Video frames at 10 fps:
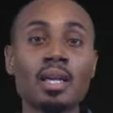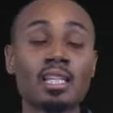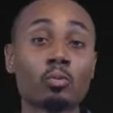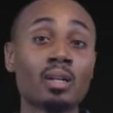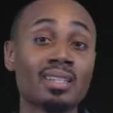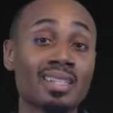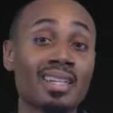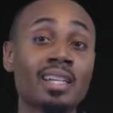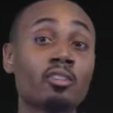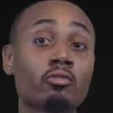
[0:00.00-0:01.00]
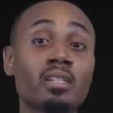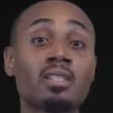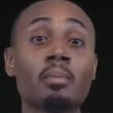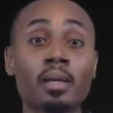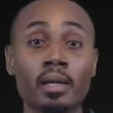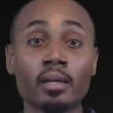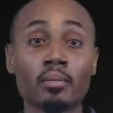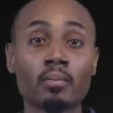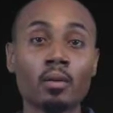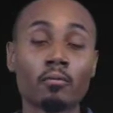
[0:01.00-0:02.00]
as well as an increased demand
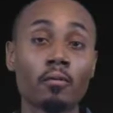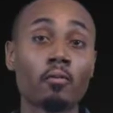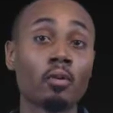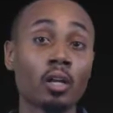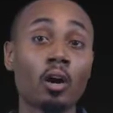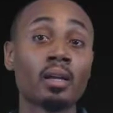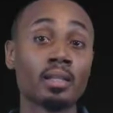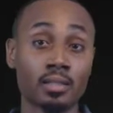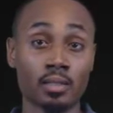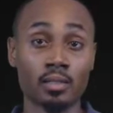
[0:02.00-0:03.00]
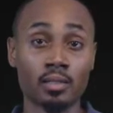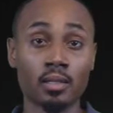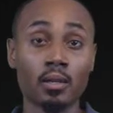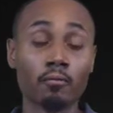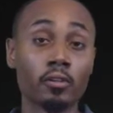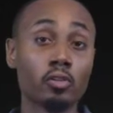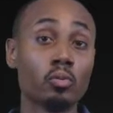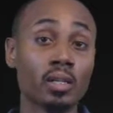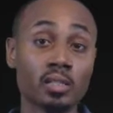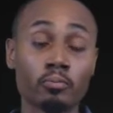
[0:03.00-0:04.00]
for foreign audiences for
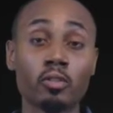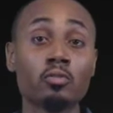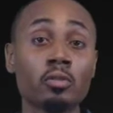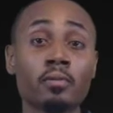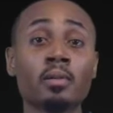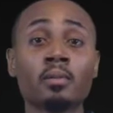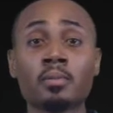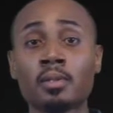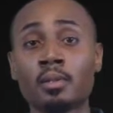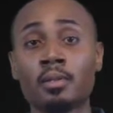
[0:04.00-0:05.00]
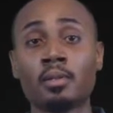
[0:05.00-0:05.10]
US produced films.